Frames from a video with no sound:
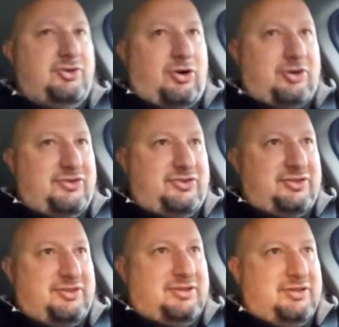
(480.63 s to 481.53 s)

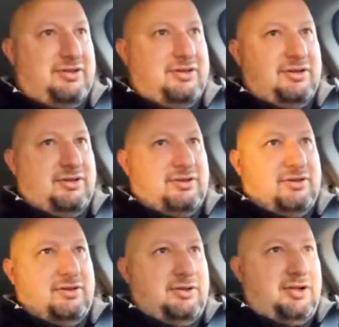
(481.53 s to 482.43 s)
yards.
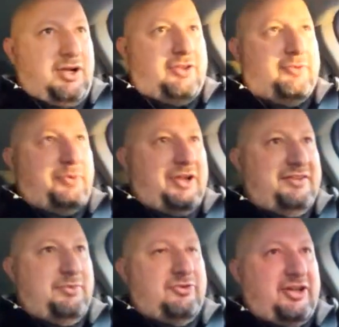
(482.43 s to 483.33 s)
Other
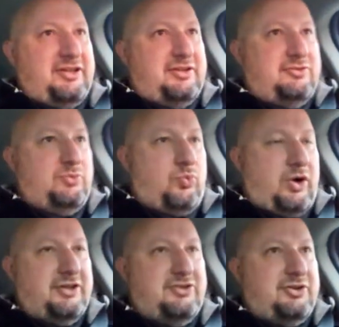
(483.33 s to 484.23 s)
plays, it was like
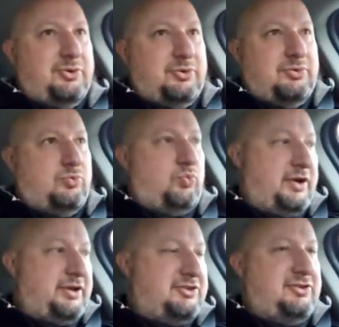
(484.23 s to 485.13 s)
1 to 2,
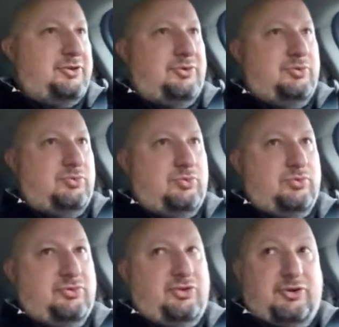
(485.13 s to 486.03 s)
1 to 2,
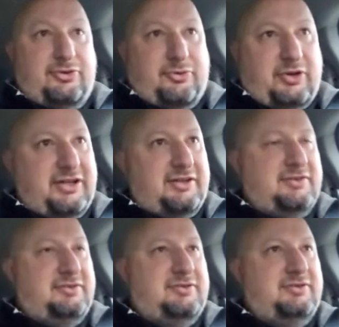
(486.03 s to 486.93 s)
2 to 3.
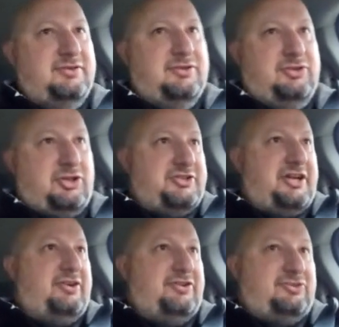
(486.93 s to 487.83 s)
Najee
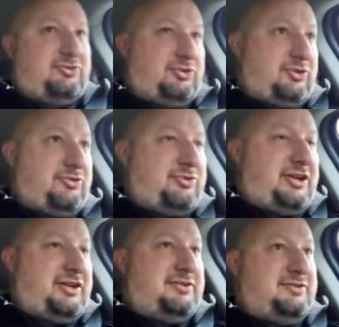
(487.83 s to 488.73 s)
Harris, 2 to
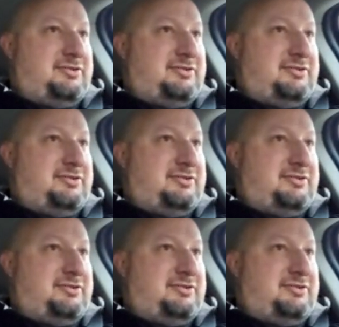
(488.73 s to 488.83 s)
3.